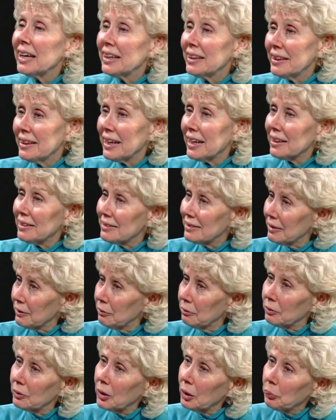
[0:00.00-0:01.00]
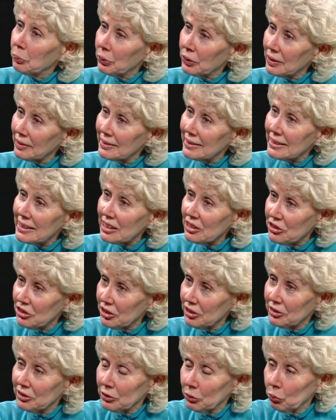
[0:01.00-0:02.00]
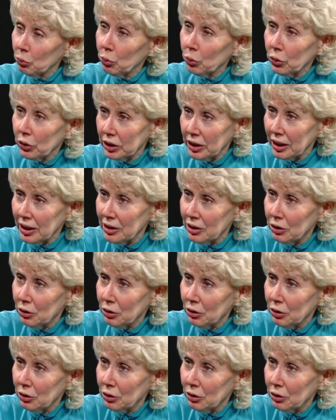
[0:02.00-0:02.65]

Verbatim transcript: And that's a, a prestigious award. It's